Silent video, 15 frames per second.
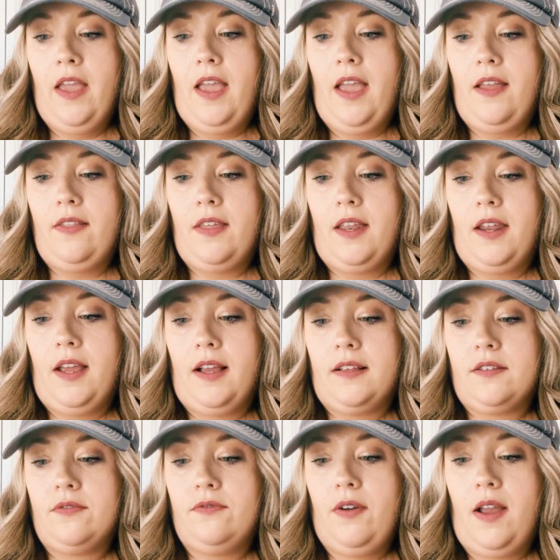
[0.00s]
And then it
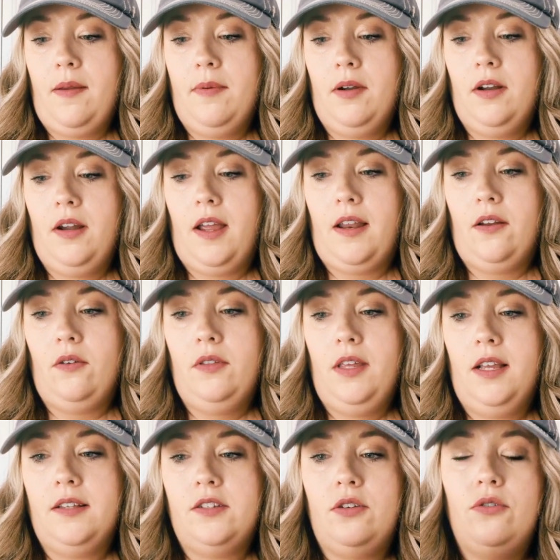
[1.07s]
has fiber and it only
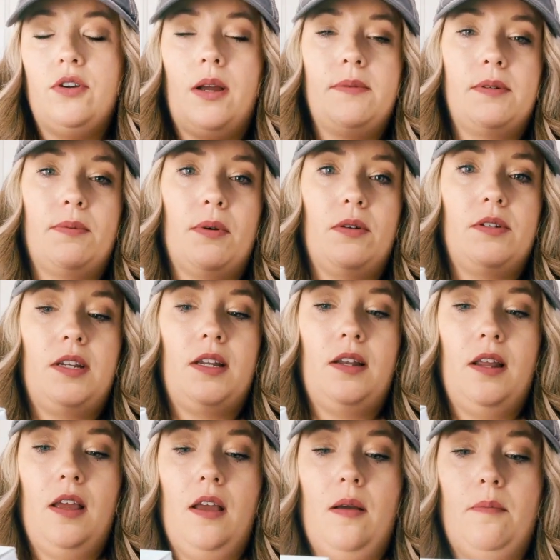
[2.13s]
has 2 grams of
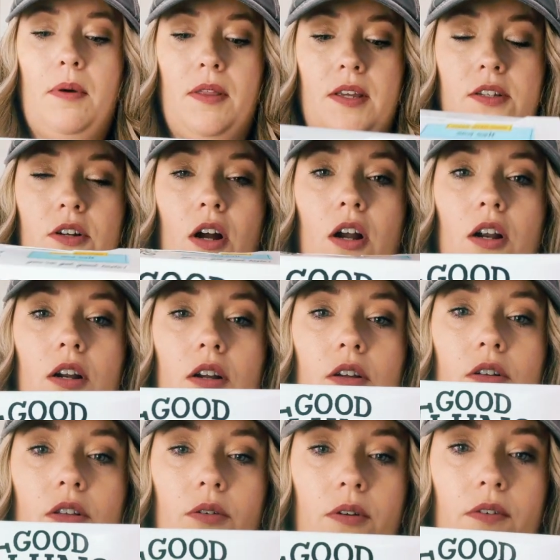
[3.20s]
protein, but these are
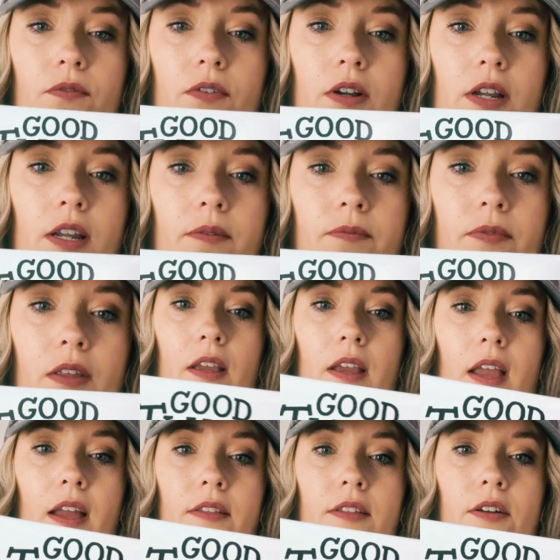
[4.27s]
gluten-free
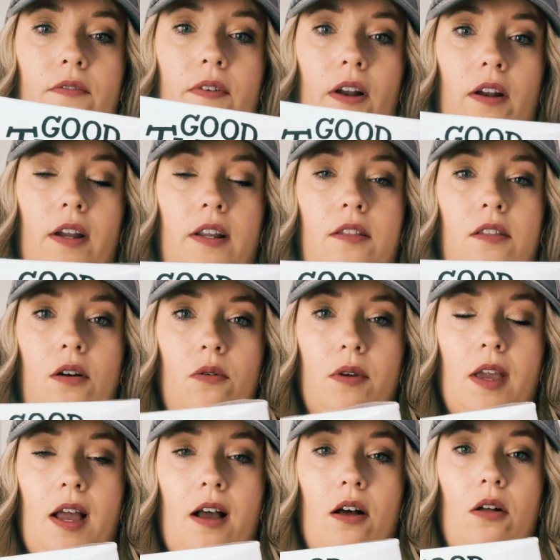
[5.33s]
and they're very
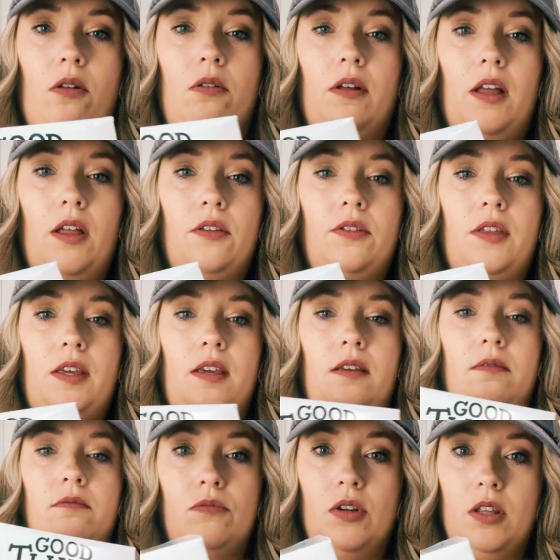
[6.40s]
low-cal, healthy,
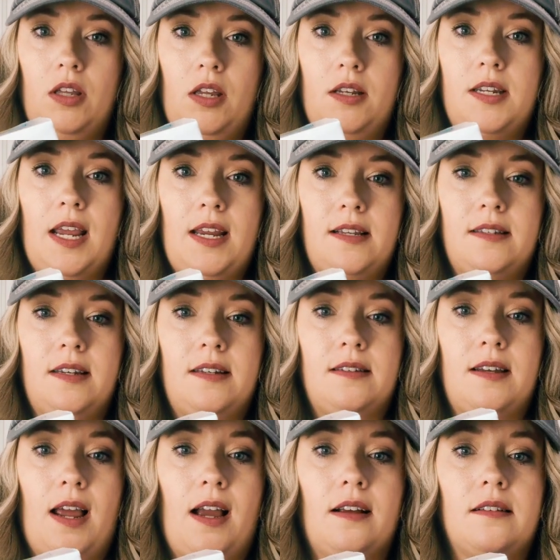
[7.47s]
really tasty
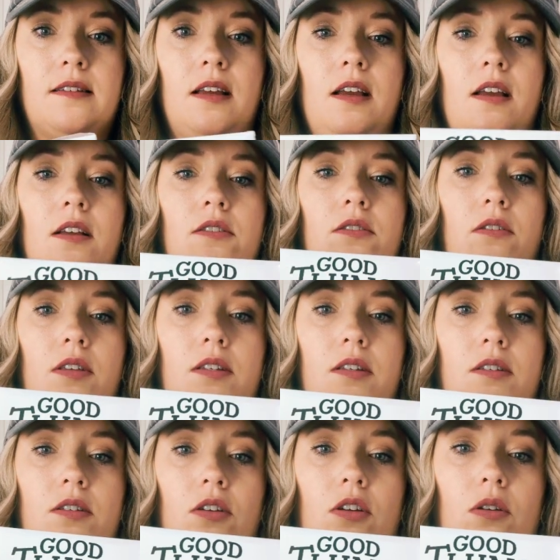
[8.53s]
snacks. So this
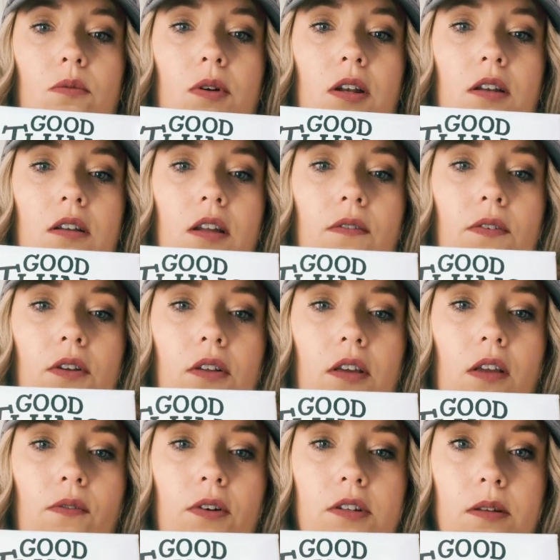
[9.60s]
is a good one if you're
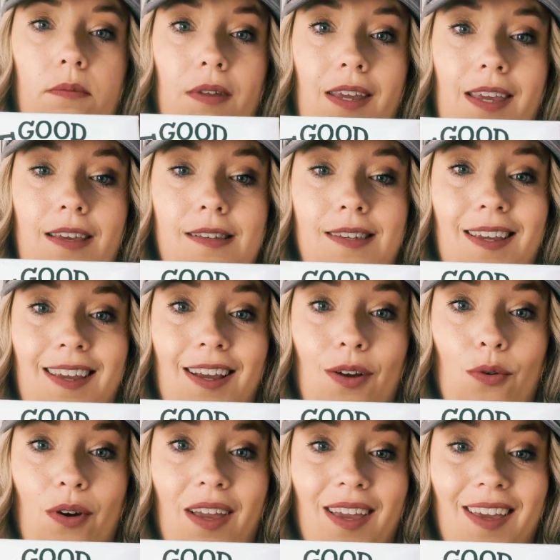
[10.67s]
looking for something easy and
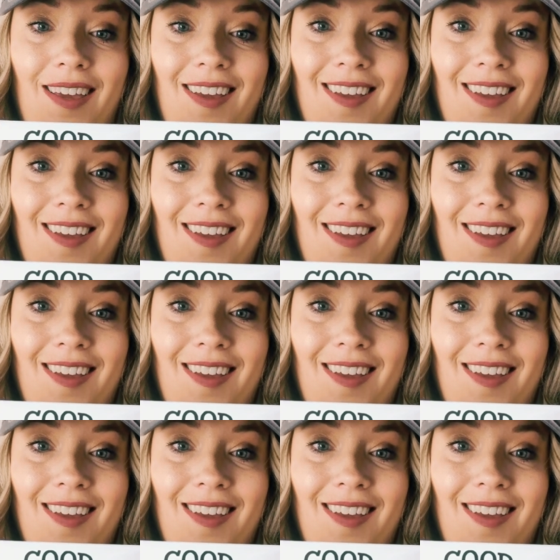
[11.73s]
quick.